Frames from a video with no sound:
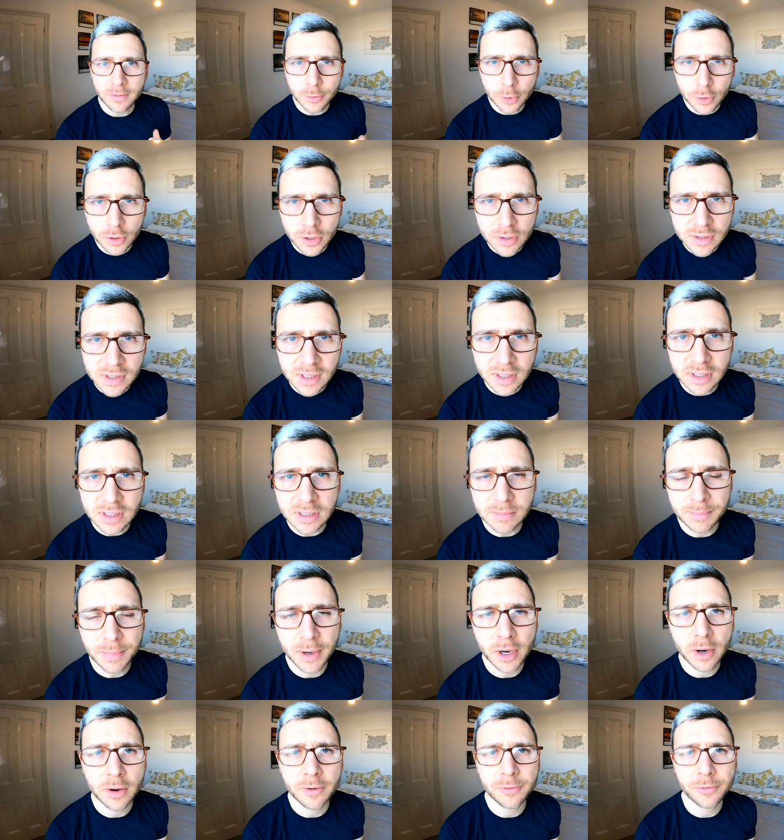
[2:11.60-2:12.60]
If you're using a
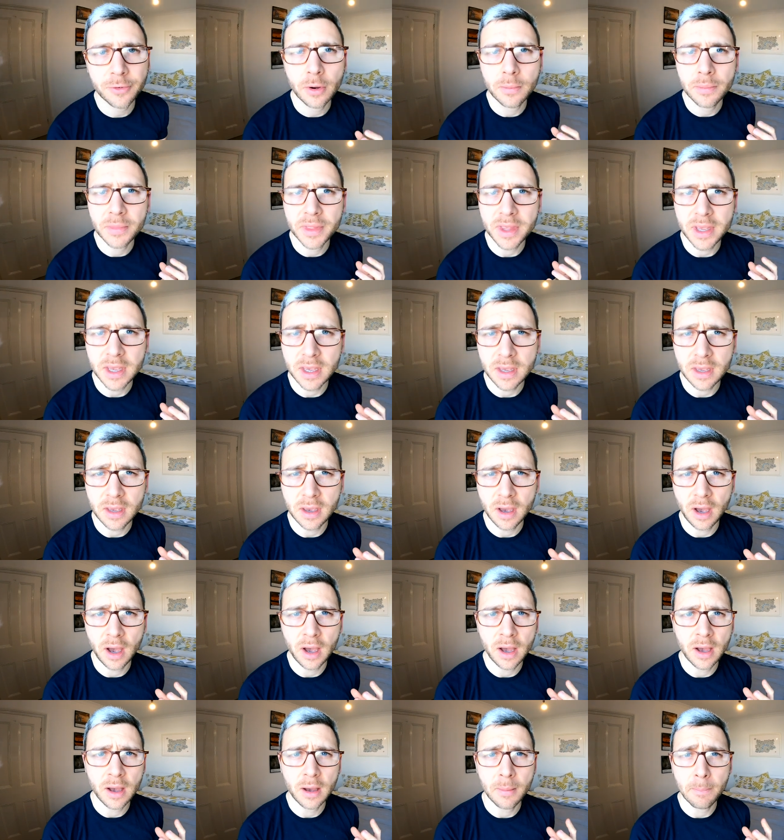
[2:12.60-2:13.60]
spirit from the
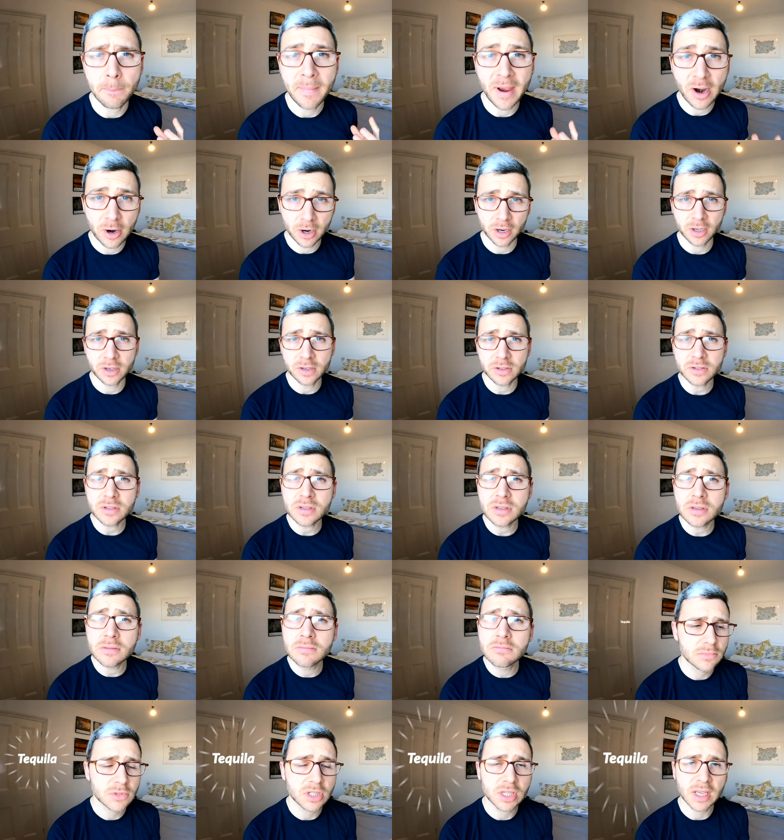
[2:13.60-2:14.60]
uh, Americas,
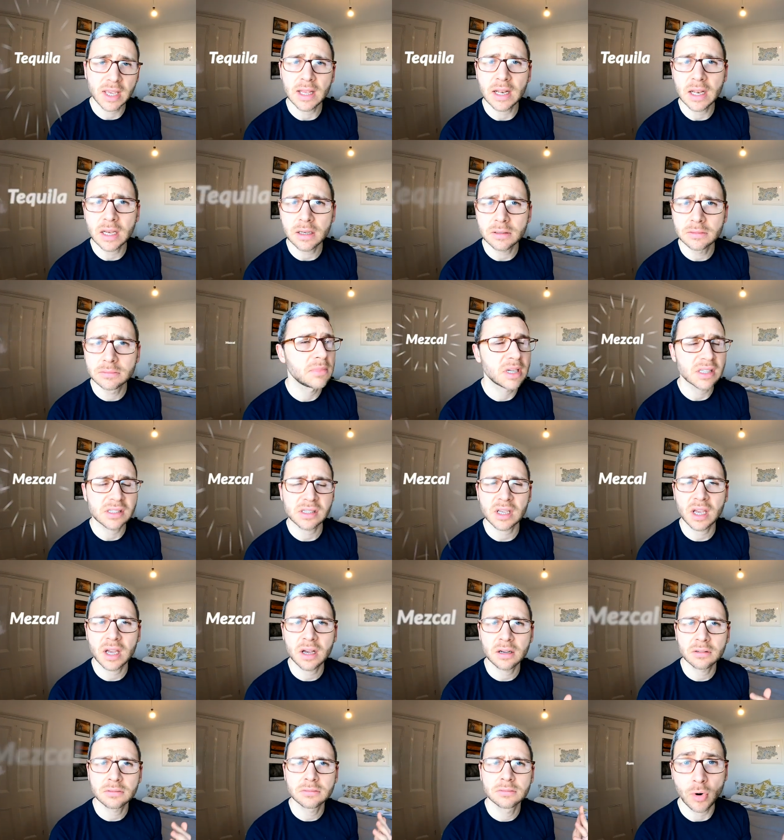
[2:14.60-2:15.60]
tequila,
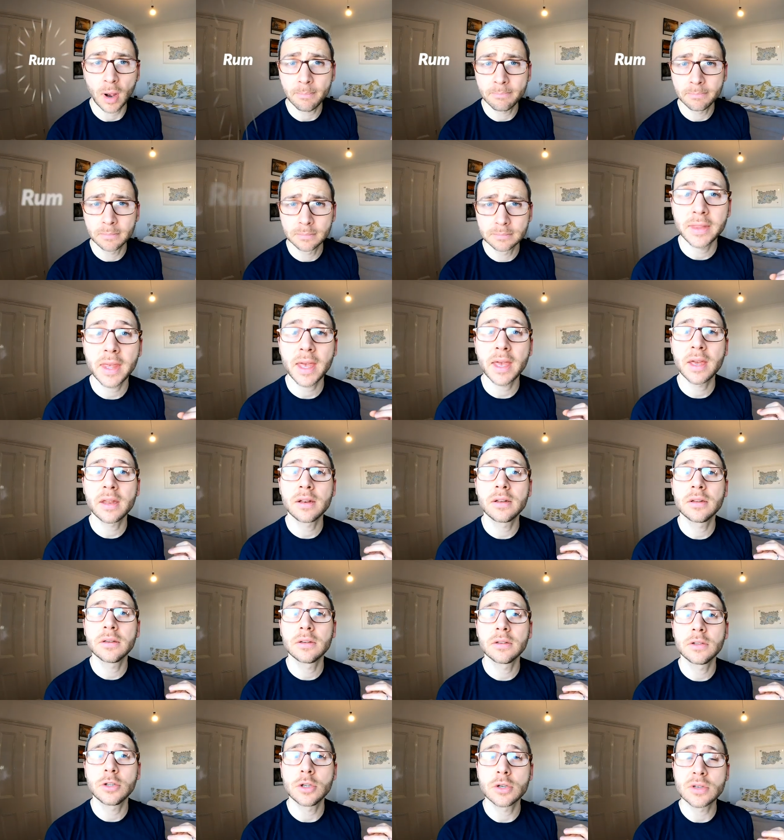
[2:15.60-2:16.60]
mezcal, rum,
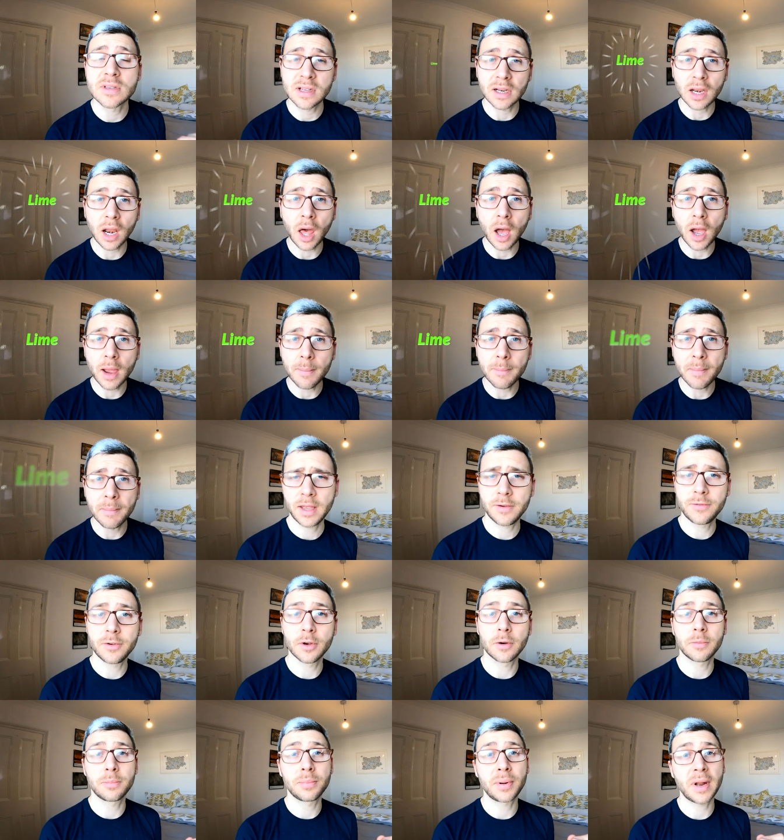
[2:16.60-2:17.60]
then use a lime. If
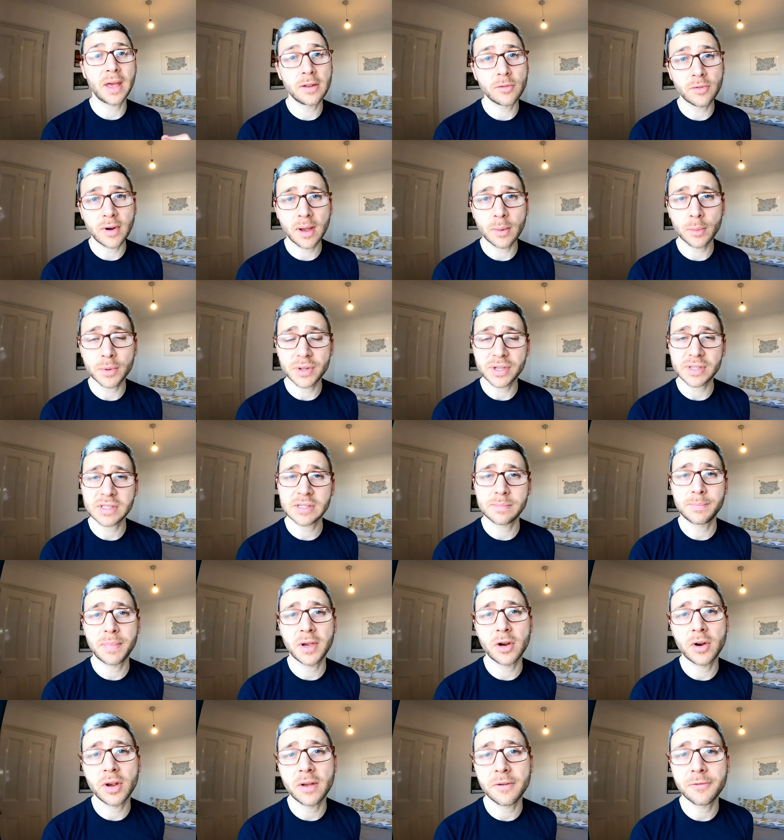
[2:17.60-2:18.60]
you're playing around with a
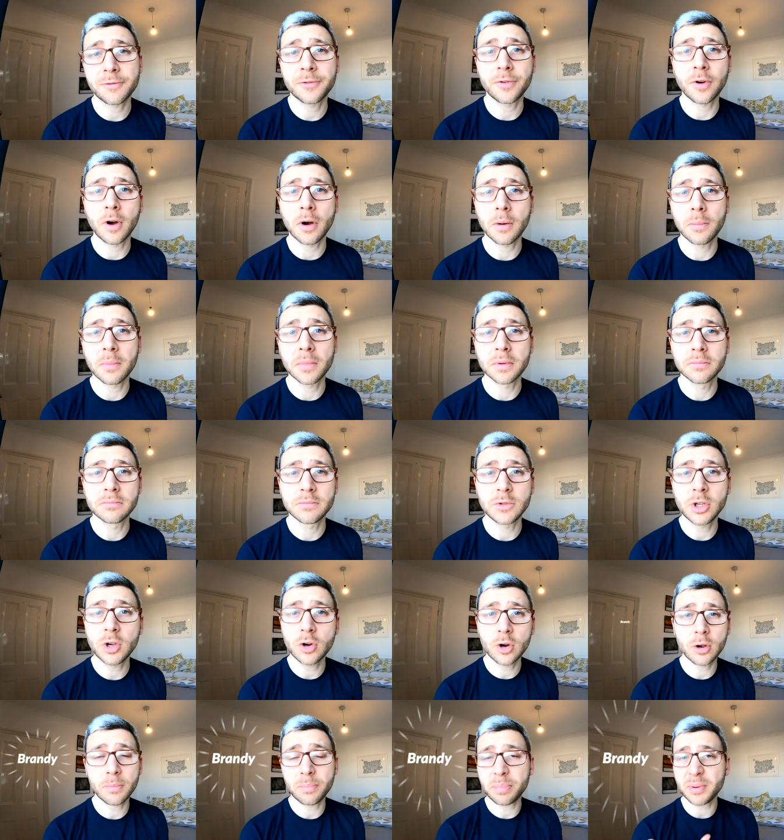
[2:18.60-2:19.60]
spirit from
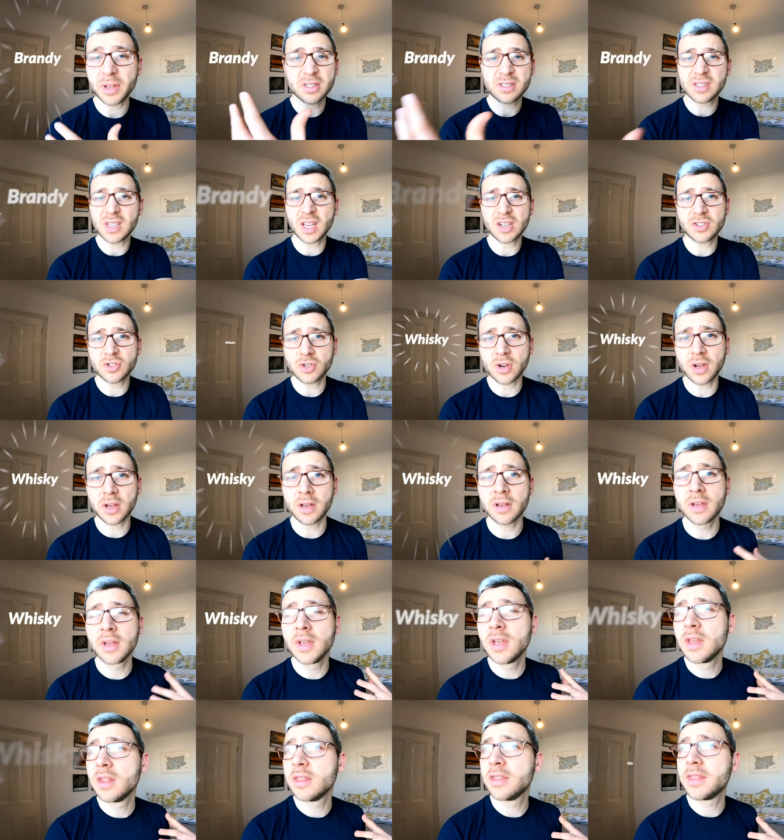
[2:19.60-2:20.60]
Europe, etc.,
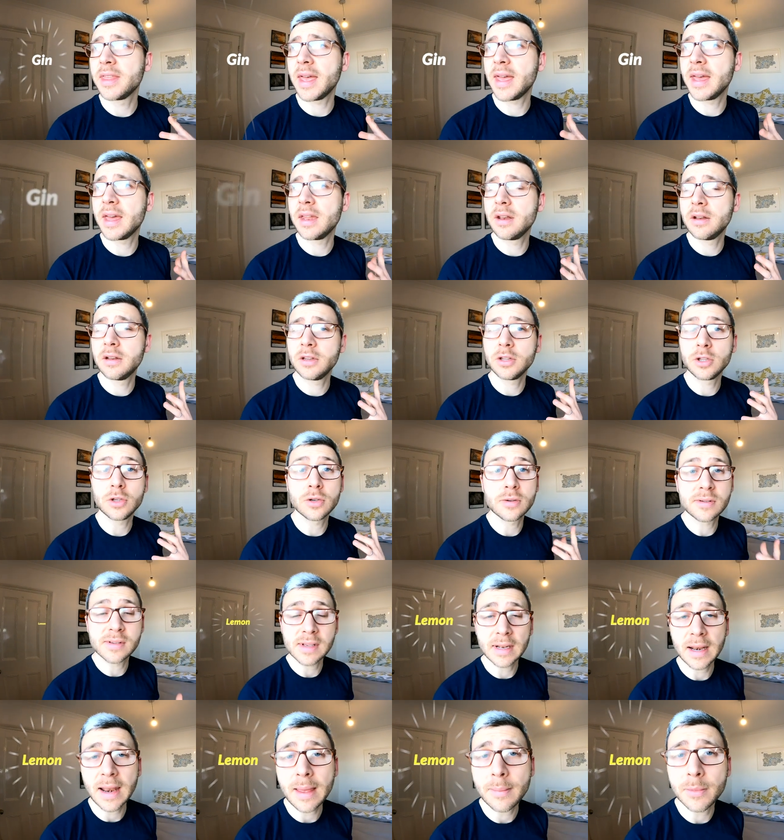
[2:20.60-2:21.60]
then
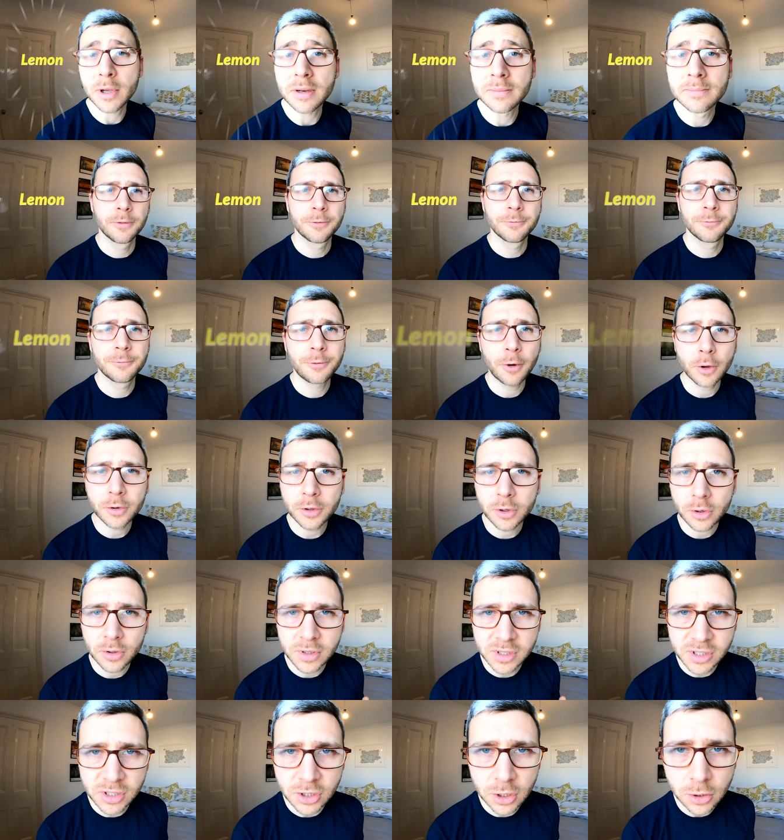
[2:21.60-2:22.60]
use a lemon. Vodka
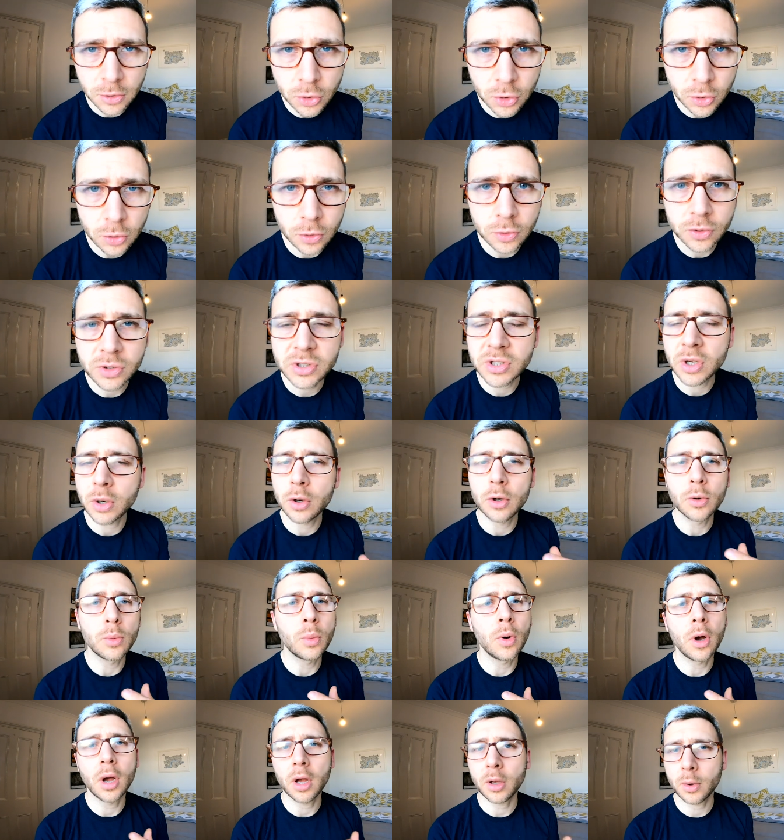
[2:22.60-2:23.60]
is neutral, so it'll
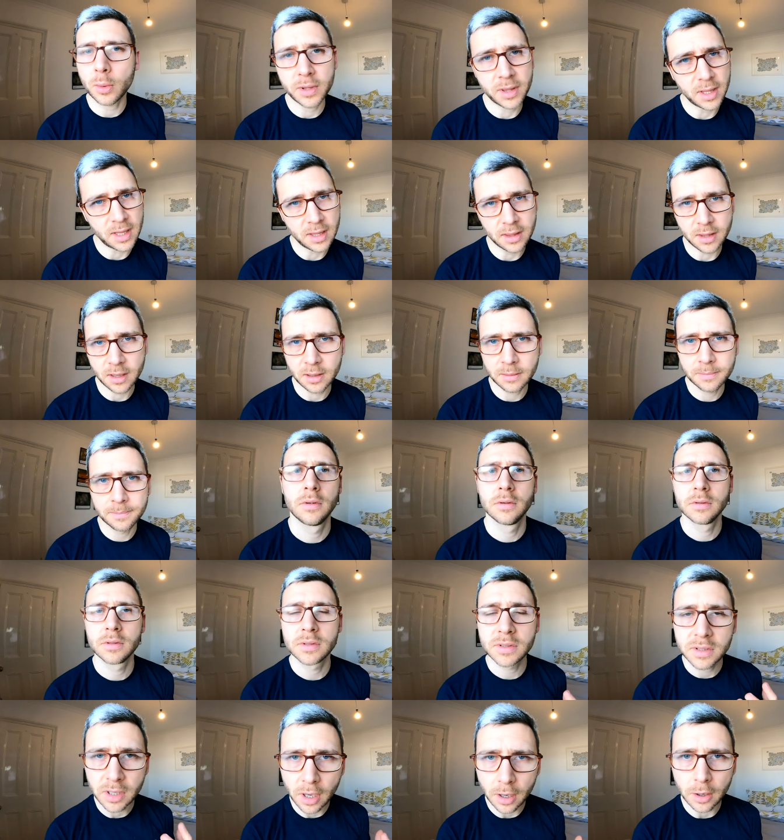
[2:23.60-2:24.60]
work with either.
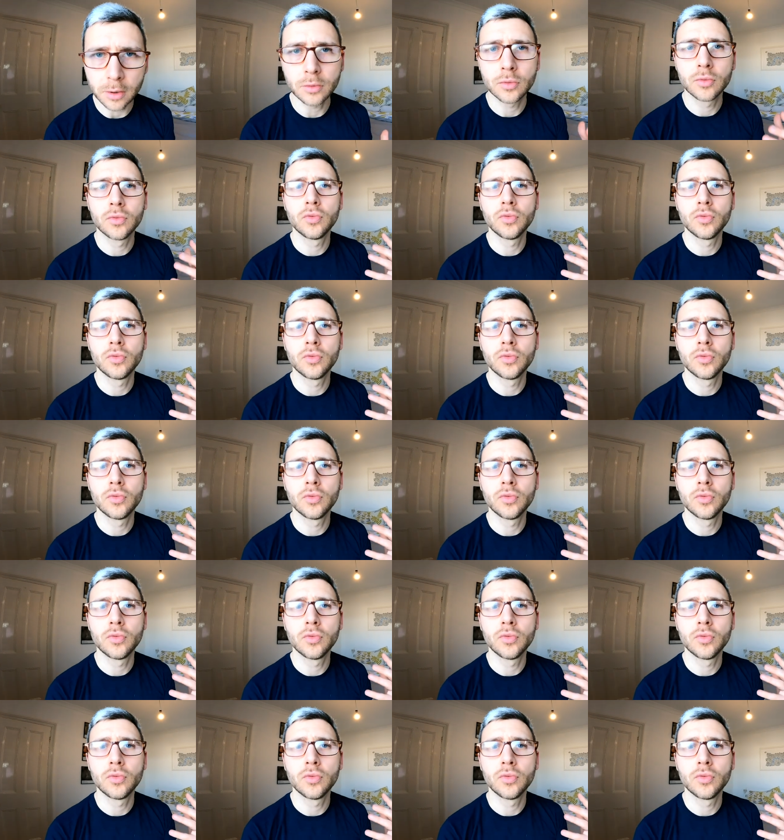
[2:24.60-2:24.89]
So,